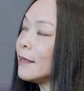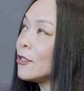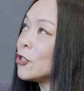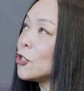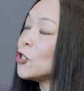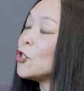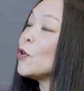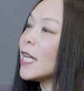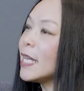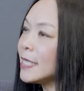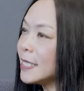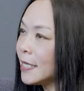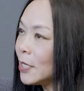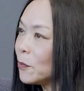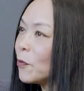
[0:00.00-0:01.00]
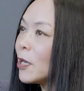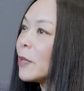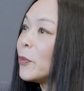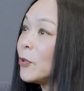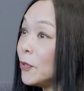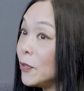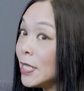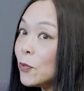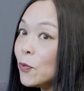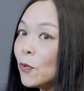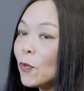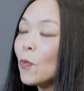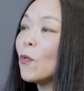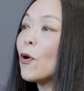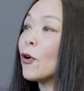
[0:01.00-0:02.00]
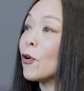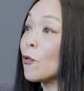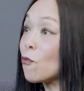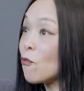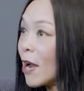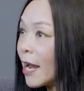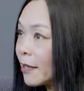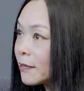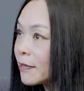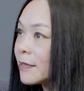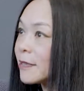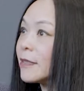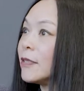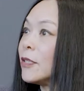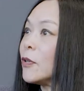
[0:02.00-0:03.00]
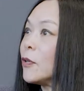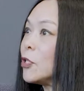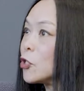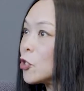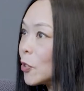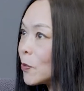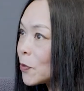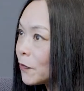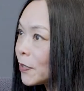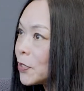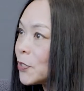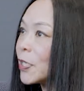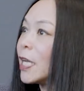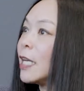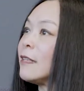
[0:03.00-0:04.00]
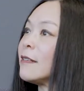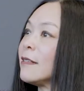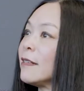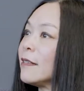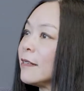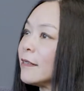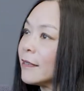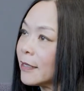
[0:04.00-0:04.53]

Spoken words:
showcasing it well, but you need to do the work around, in terms of educating